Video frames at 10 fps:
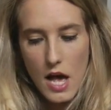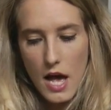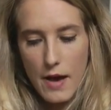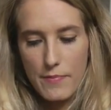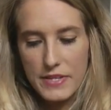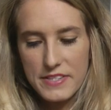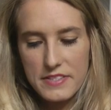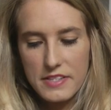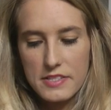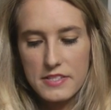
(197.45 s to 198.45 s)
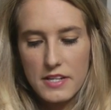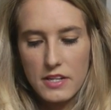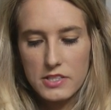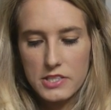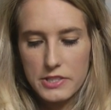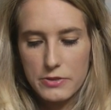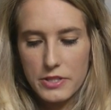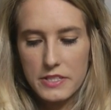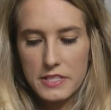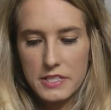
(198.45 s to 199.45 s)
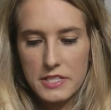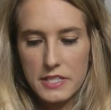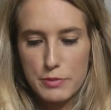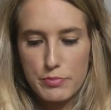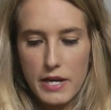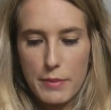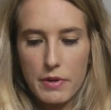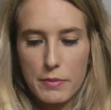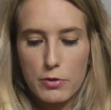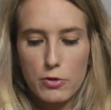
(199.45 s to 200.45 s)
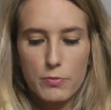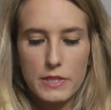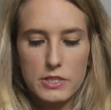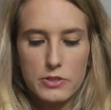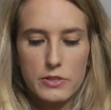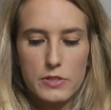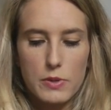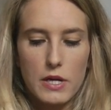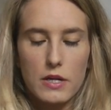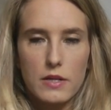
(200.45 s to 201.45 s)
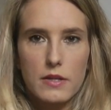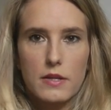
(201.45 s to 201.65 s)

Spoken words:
This is a sun shield conditioning spray by Paul Mitchell as well.